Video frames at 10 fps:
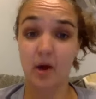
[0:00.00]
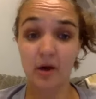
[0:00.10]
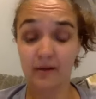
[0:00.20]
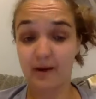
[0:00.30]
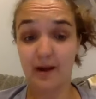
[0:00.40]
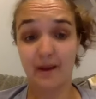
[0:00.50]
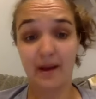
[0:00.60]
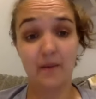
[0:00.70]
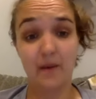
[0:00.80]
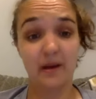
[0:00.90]
all the crap
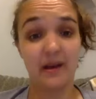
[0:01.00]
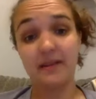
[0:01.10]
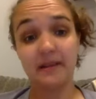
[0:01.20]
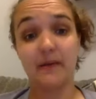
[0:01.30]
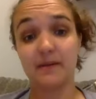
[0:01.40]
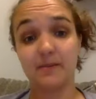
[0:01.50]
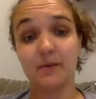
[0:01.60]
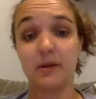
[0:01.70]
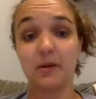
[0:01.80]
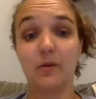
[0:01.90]
I bought, I think that was
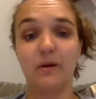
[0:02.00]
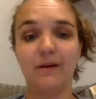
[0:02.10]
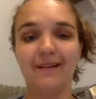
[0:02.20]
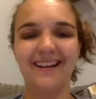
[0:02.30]
pretty cool.